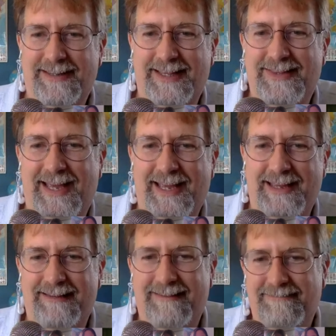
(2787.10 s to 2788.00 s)
that
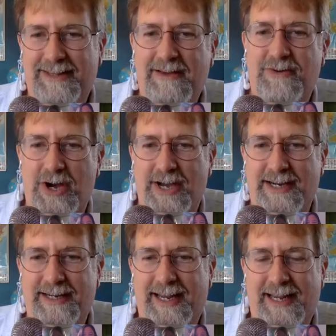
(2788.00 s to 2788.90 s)
they live
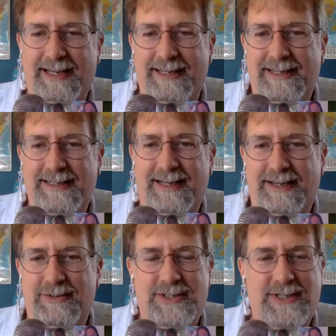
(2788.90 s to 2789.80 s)
on, and
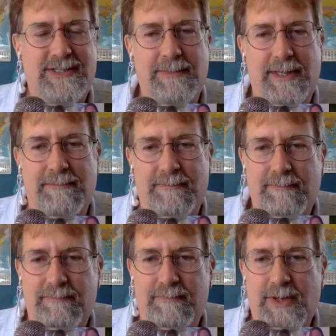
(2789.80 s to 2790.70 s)
just some of the
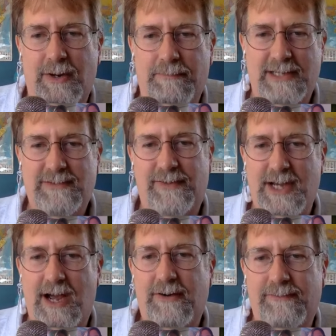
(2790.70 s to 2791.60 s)
best
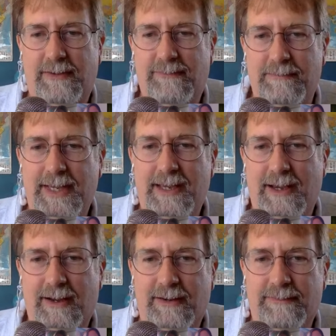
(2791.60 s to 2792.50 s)
photography for me
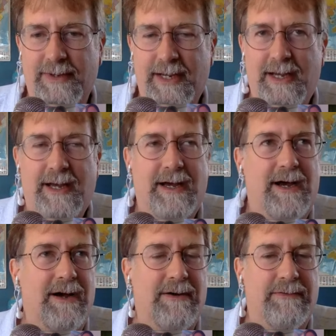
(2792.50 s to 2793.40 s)
of
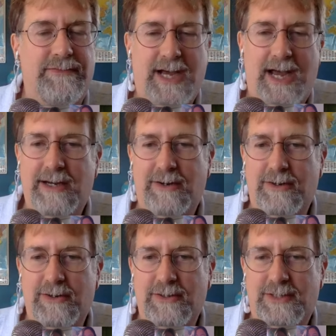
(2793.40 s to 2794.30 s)

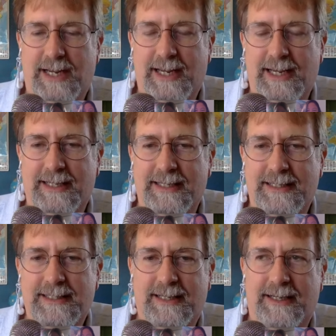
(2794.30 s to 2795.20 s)
tigers
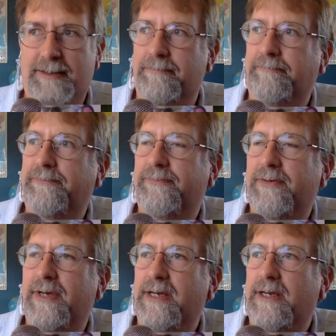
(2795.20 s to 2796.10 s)
and
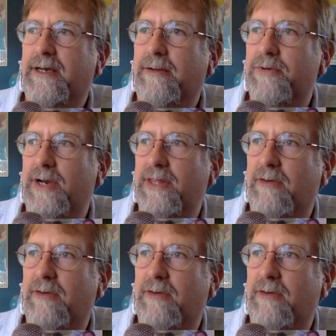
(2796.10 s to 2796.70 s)
I'm trying to think